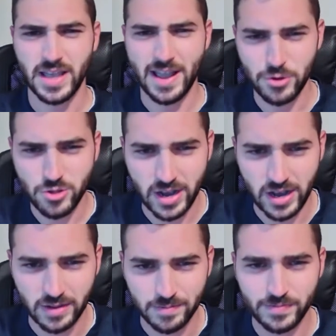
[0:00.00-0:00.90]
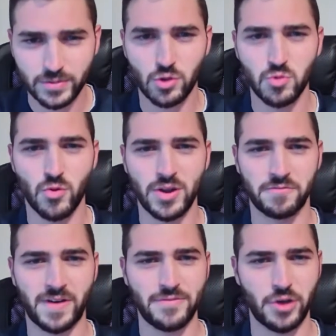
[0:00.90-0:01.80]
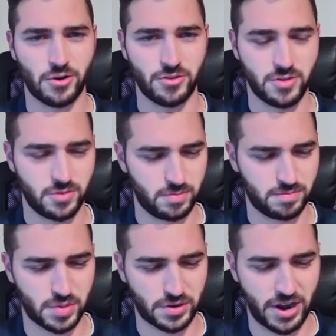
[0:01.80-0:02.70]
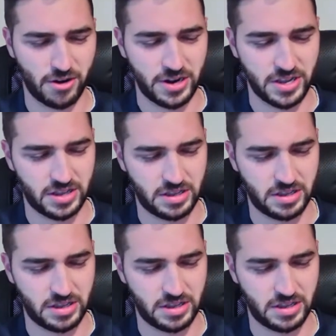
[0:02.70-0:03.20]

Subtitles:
2.5 yards per carry.